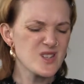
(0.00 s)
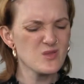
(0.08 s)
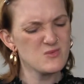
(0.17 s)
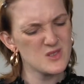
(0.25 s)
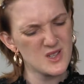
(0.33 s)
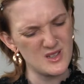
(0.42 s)

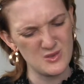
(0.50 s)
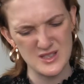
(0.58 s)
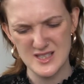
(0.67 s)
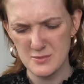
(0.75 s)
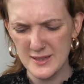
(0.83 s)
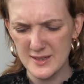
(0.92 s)
know, it's a
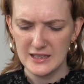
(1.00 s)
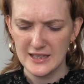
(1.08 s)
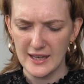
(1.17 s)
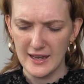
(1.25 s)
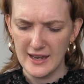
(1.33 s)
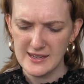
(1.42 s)
bit
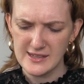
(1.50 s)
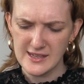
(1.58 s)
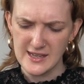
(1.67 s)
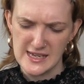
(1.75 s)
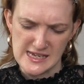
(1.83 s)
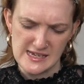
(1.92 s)

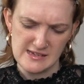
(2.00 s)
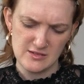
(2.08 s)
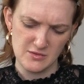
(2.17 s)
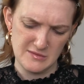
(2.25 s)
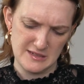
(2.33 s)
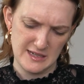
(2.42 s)
cakey
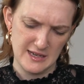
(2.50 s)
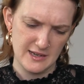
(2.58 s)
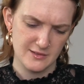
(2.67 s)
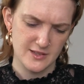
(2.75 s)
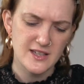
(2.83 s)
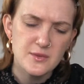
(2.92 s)
sometimes,
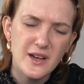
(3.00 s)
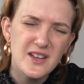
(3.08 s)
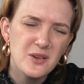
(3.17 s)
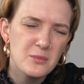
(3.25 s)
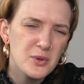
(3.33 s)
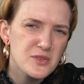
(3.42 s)
so that's why I don't
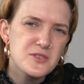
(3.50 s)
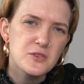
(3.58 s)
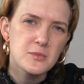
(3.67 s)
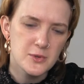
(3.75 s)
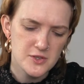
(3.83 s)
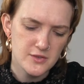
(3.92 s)
put too
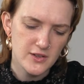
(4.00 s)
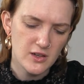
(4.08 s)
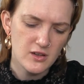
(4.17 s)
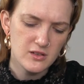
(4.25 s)
much of it on.